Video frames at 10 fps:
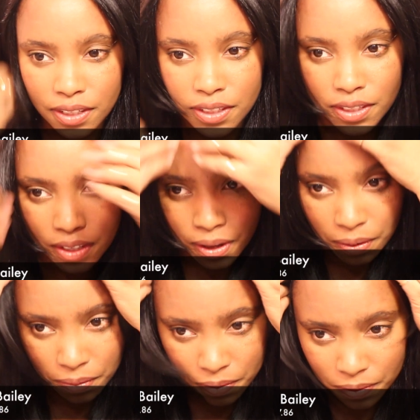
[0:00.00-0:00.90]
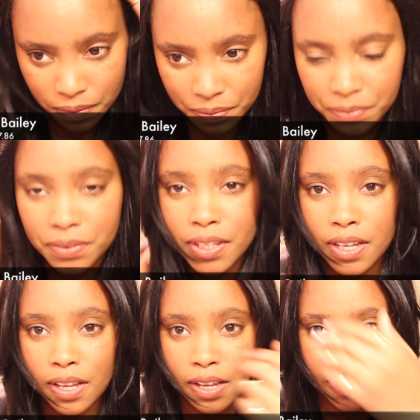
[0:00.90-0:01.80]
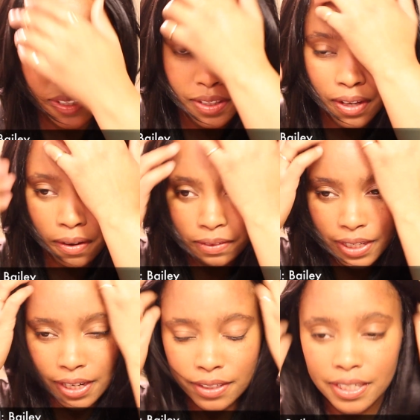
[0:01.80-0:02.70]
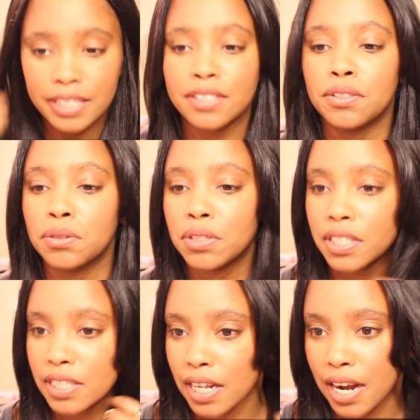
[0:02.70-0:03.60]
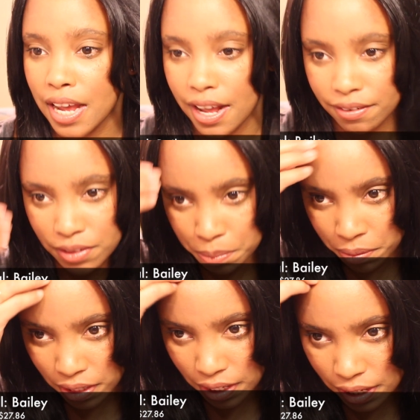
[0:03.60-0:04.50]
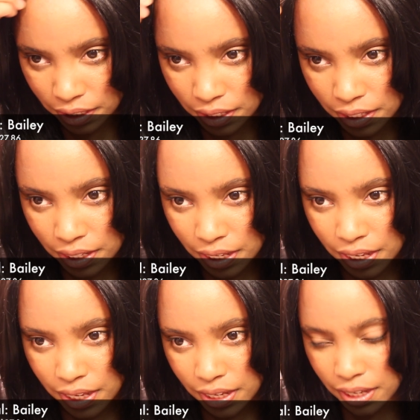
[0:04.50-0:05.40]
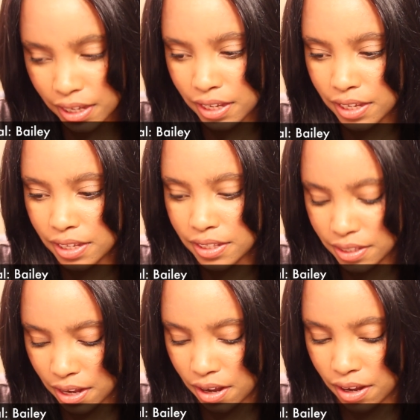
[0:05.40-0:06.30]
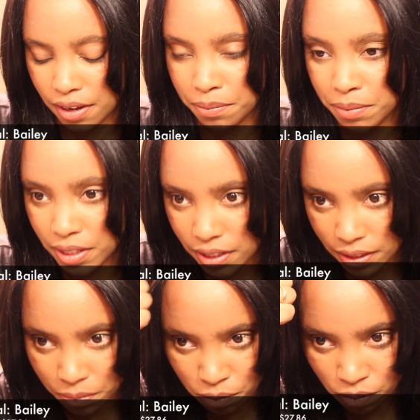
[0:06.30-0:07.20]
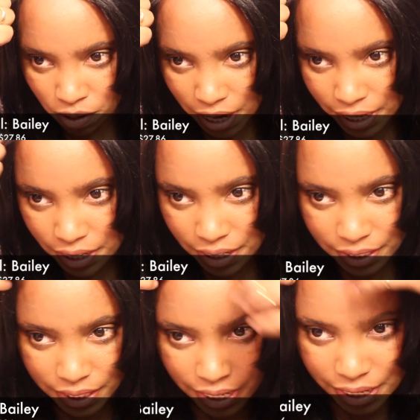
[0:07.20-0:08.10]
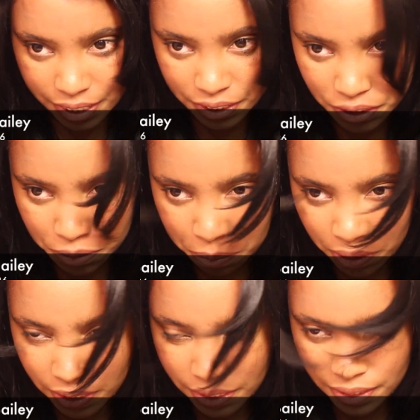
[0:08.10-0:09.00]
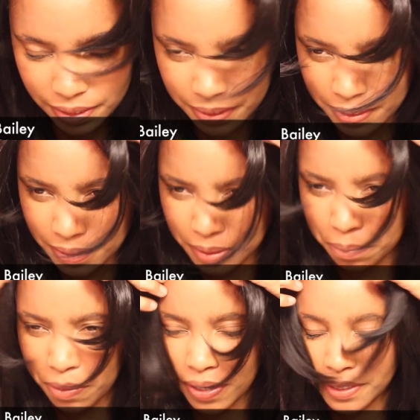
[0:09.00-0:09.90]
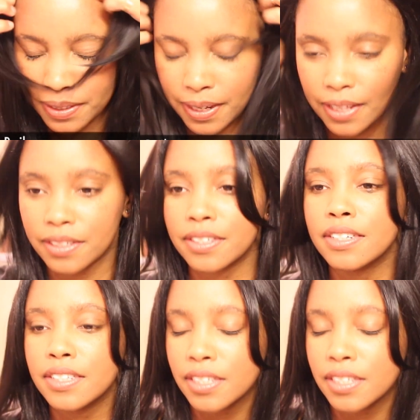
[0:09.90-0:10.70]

So the only area I do see that I have to pluck is um, right here at the edge to blend the part together